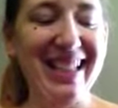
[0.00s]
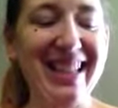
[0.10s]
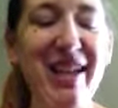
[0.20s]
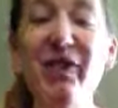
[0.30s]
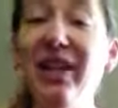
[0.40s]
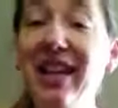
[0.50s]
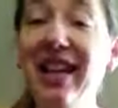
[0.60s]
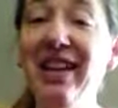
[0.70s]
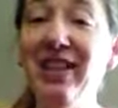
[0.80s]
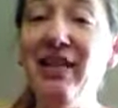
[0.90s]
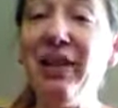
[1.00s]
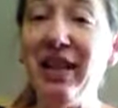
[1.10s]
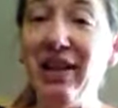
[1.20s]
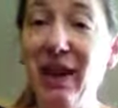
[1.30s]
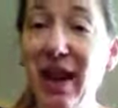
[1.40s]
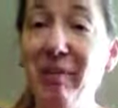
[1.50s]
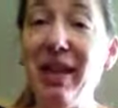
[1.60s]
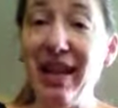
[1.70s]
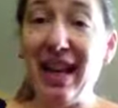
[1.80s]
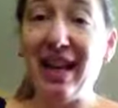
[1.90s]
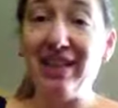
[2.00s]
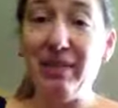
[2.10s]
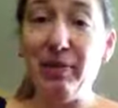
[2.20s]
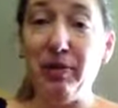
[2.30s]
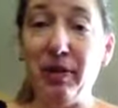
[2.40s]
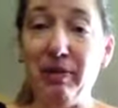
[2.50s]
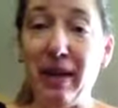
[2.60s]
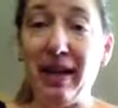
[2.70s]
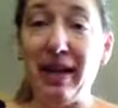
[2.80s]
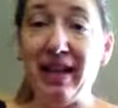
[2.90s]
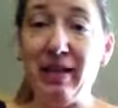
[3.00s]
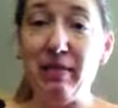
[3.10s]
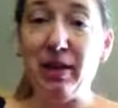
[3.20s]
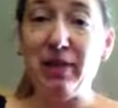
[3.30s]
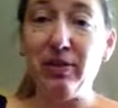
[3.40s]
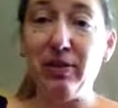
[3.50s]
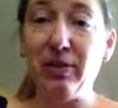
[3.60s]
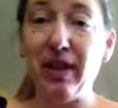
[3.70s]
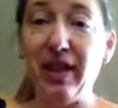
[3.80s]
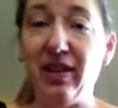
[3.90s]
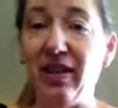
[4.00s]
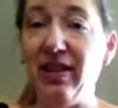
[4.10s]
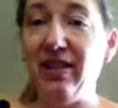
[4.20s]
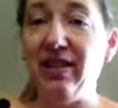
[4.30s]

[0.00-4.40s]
that what they grab, they can actually move. They're putting two and two together.